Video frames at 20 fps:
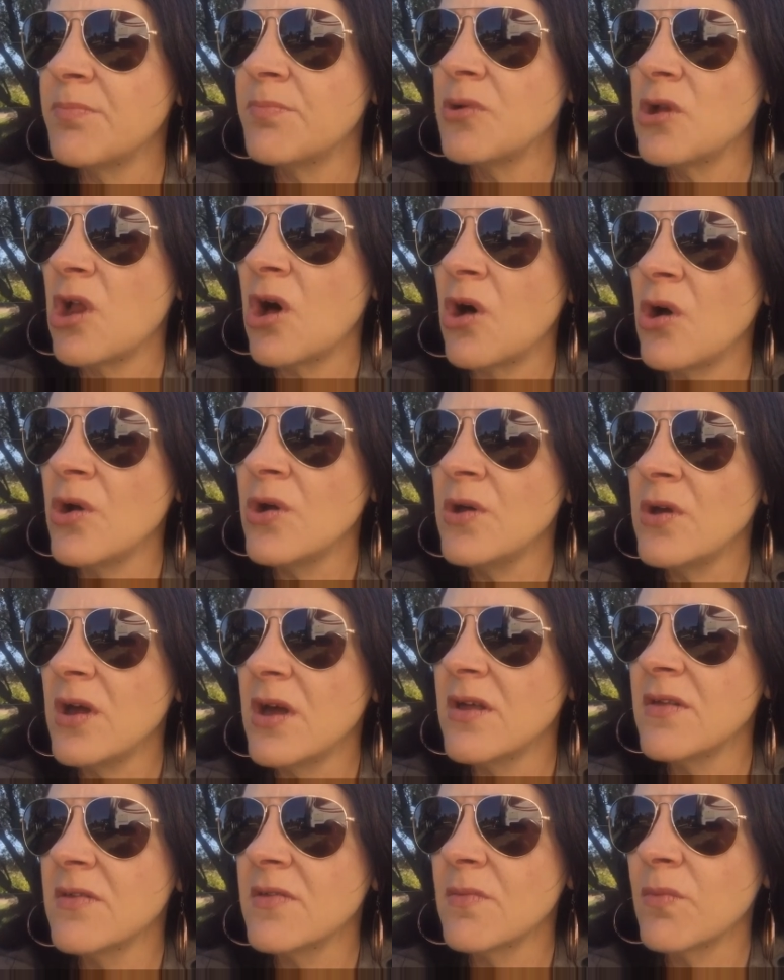blow
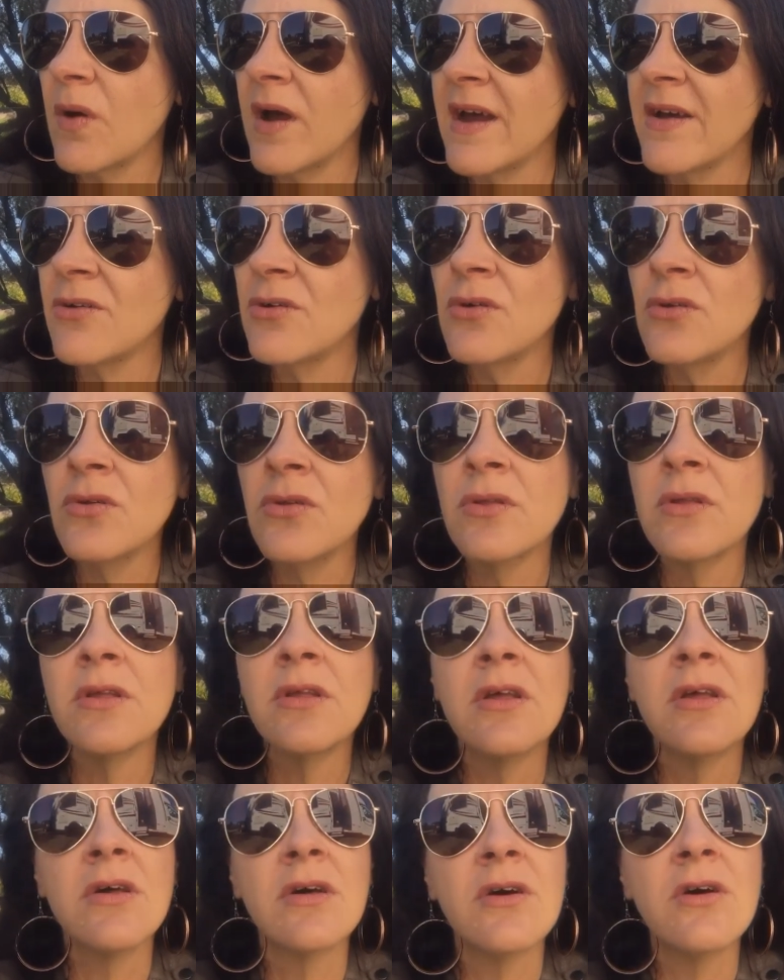as well.
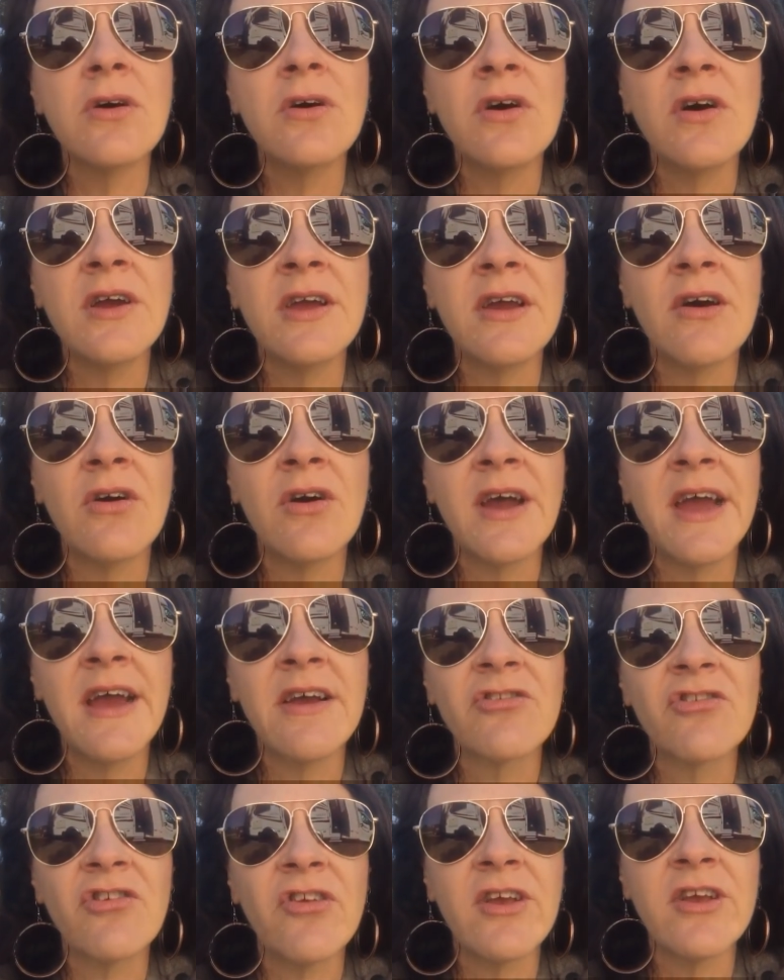I
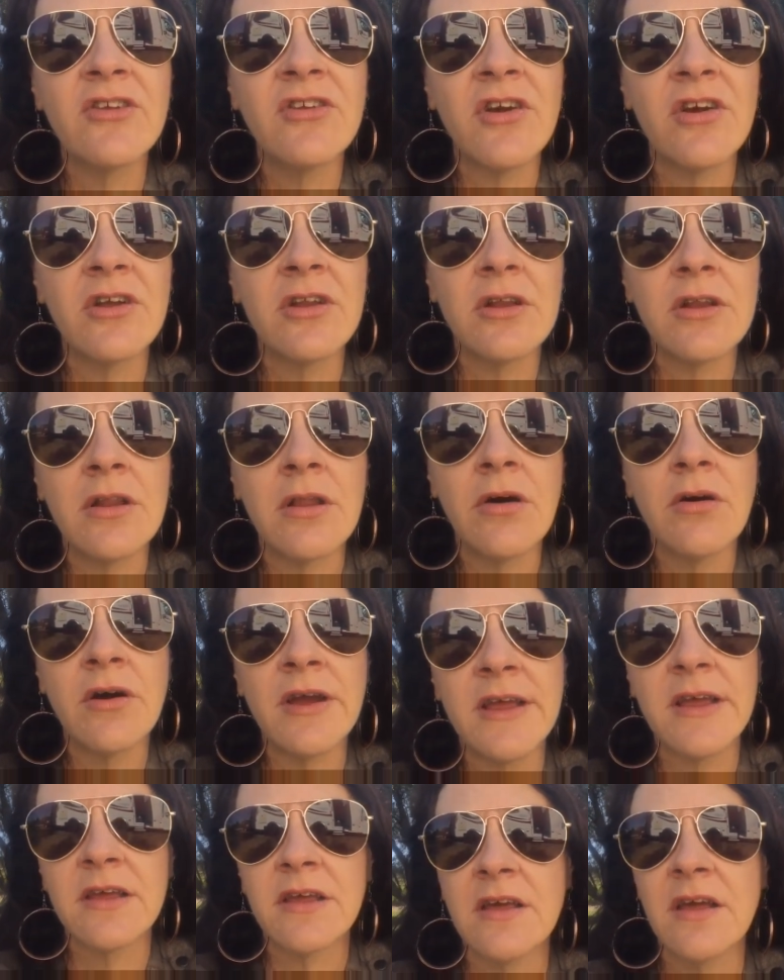actually don't
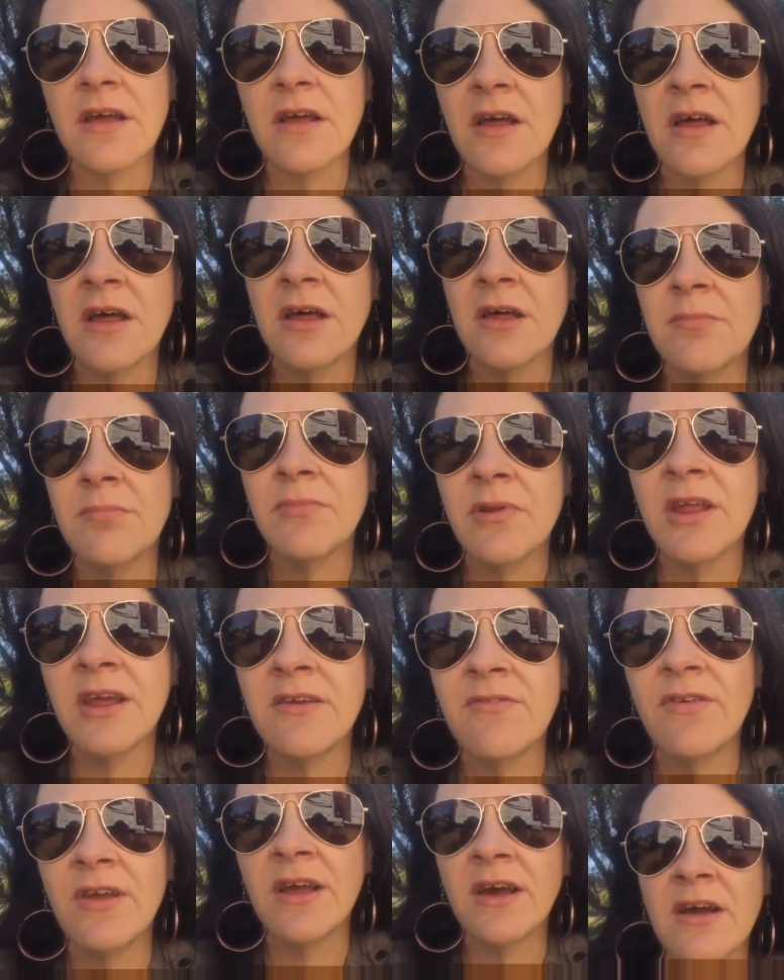like
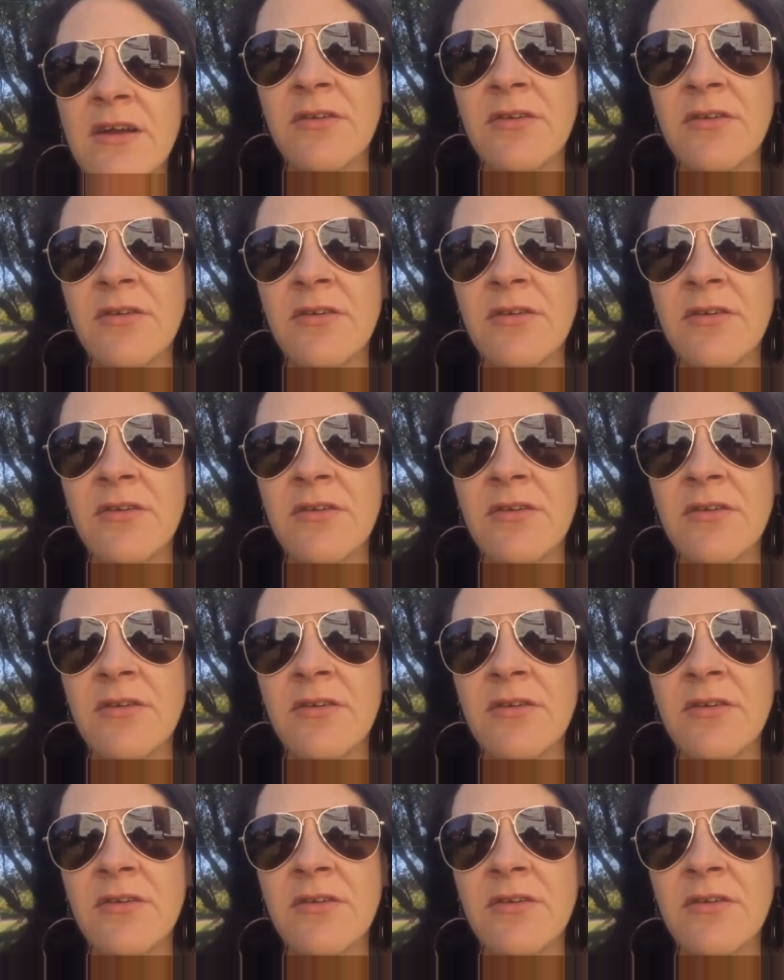leaving